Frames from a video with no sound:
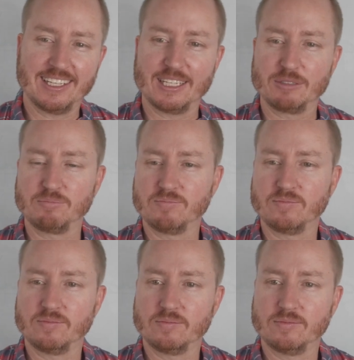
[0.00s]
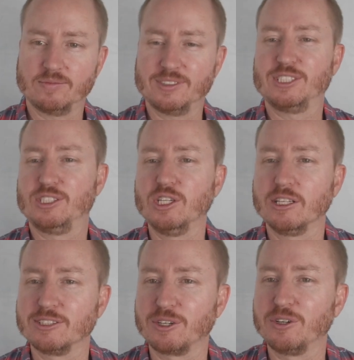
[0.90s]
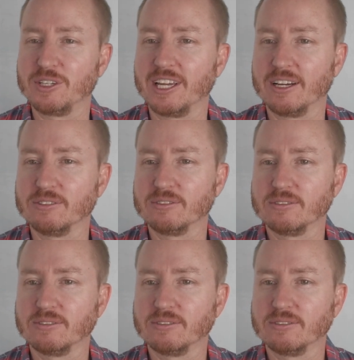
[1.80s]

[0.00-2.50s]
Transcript: Yeah. John's going now.